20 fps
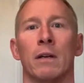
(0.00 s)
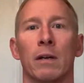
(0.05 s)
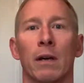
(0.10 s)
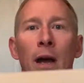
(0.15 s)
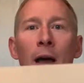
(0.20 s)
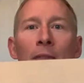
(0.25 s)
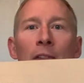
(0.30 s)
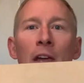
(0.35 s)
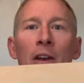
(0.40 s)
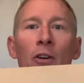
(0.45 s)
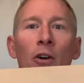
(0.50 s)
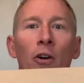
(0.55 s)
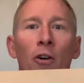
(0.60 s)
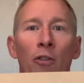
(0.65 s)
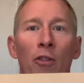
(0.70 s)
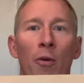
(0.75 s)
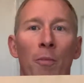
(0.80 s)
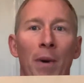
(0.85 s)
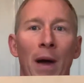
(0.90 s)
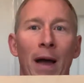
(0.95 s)
And then on
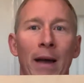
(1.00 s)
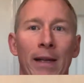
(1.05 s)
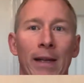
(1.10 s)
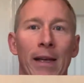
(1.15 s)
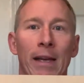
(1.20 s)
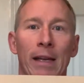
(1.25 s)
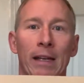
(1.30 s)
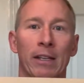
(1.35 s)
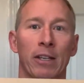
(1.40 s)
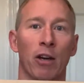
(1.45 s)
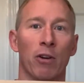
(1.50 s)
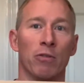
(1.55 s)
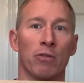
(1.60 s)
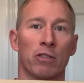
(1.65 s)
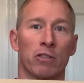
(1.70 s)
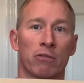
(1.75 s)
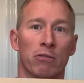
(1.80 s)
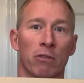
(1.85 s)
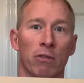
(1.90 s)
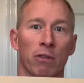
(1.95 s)
the back, it goes through